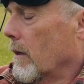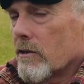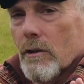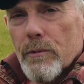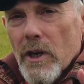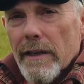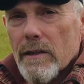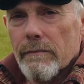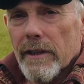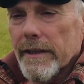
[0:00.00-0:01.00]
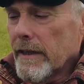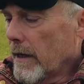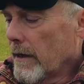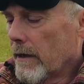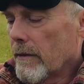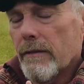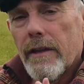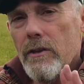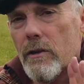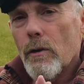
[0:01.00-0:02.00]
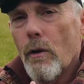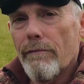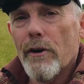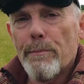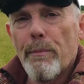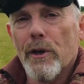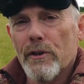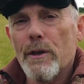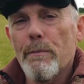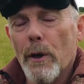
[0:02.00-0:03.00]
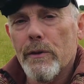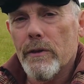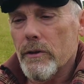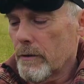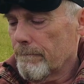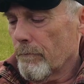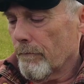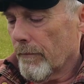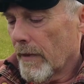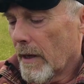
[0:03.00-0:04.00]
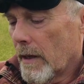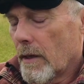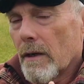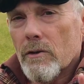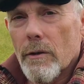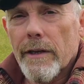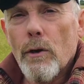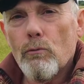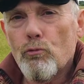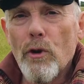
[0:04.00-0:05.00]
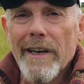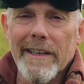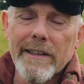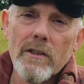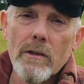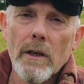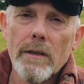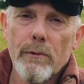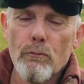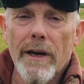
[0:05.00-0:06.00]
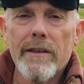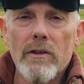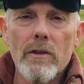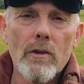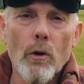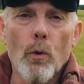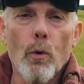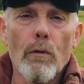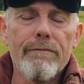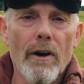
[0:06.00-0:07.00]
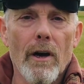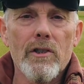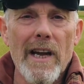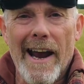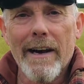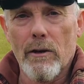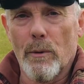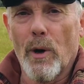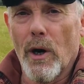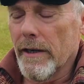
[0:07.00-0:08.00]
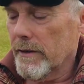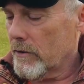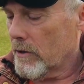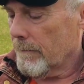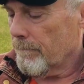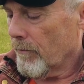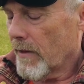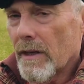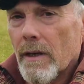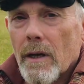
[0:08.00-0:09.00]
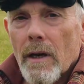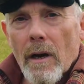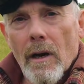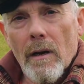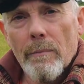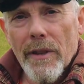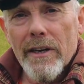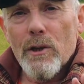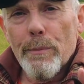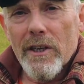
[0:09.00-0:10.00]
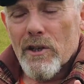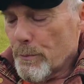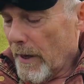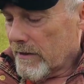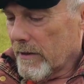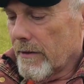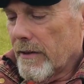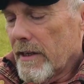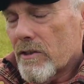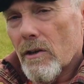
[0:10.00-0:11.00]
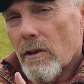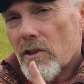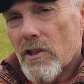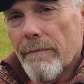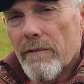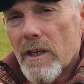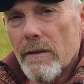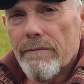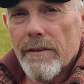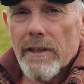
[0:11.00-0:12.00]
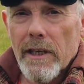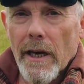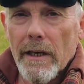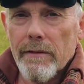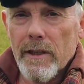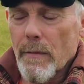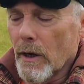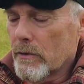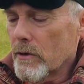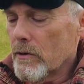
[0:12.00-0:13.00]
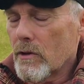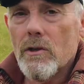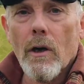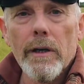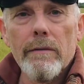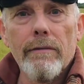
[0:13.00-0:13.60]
Subjectively, these are not very punchy motors so they're not really designed for racers or fast acro pilots. But that's to be expected. These are 1750 kV motors designed